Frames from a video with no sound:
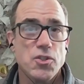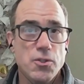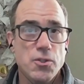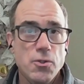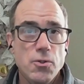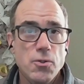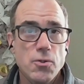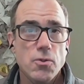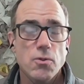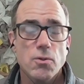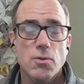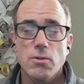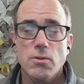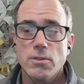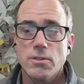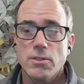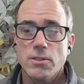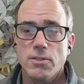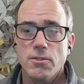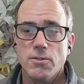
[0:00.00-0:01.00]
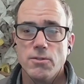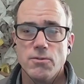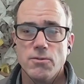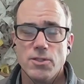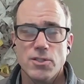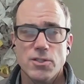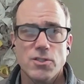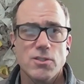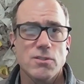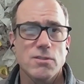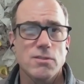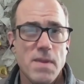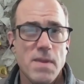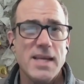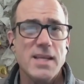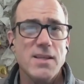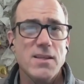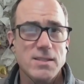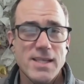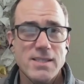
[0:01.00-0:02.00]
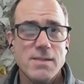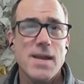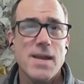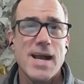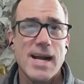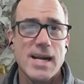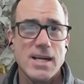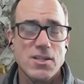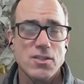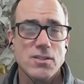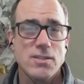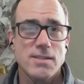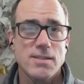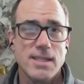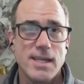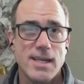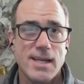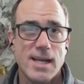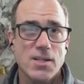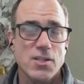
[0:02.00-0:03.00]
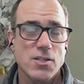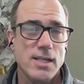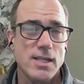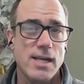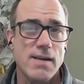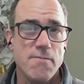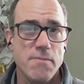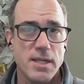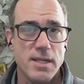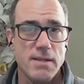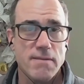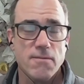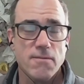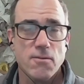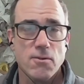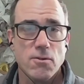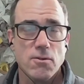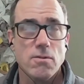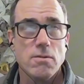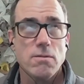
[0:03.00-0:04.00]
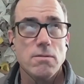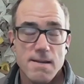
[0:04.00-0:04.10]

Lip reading: do to just make some actions that actually have meaningful